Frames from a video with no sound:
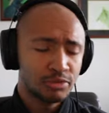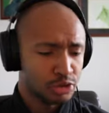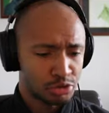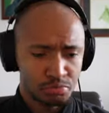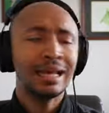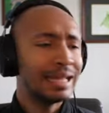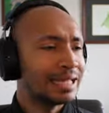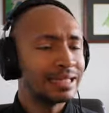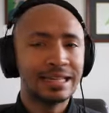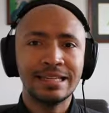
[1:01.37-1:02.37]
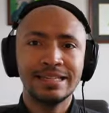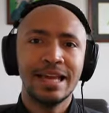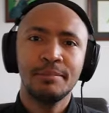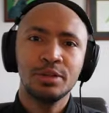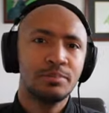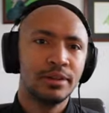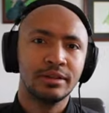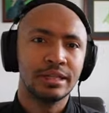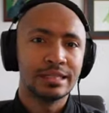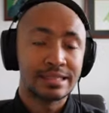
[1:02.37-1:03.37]
just like a condemned
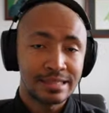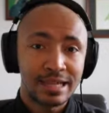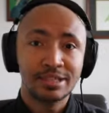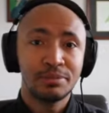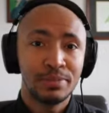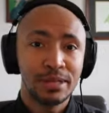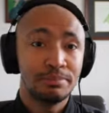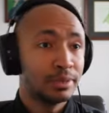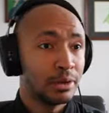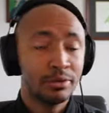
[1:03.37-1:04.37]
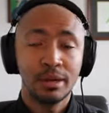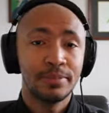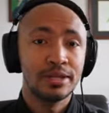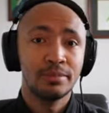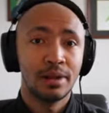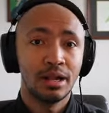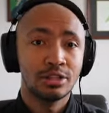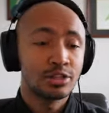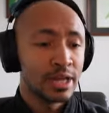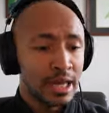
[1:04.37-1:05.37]
building set to be blown up and
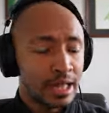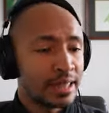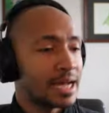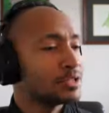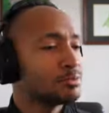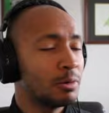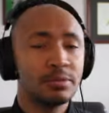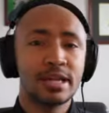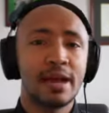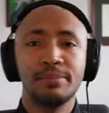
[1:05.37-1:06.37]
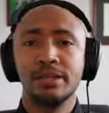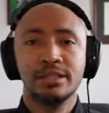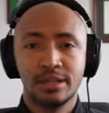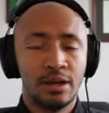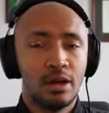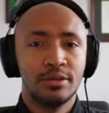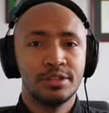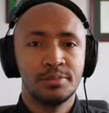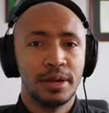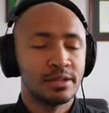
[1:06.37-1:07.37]
demolished. That's what was happening happening to all
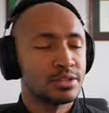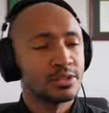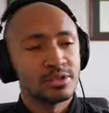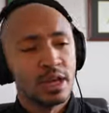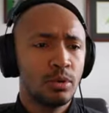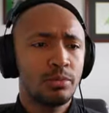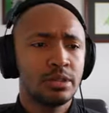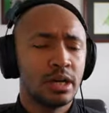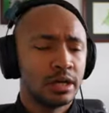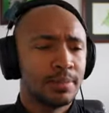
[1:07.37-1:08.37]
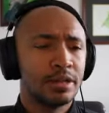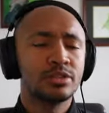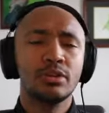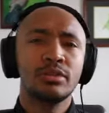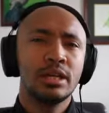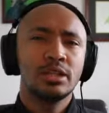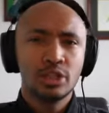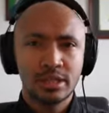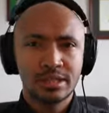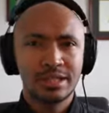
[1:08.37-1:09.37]
these monsters. What are we talking about? So they
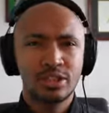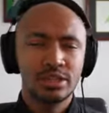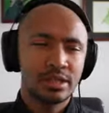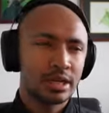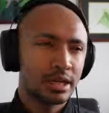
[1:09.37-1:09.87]
adjusted just a